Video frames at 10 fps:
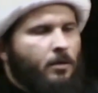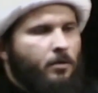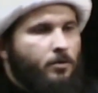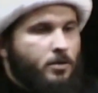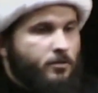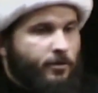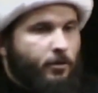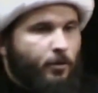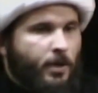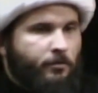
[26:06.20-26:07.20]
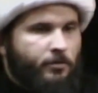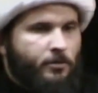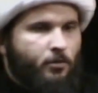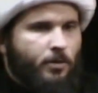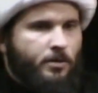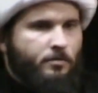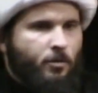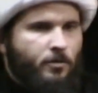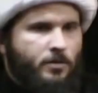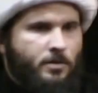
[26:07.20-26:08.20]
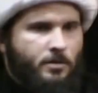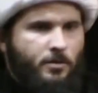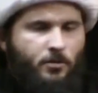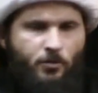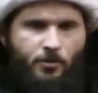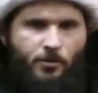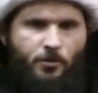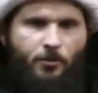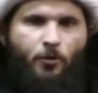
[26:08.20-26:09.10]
This is very relevant to us, brothers and sisters.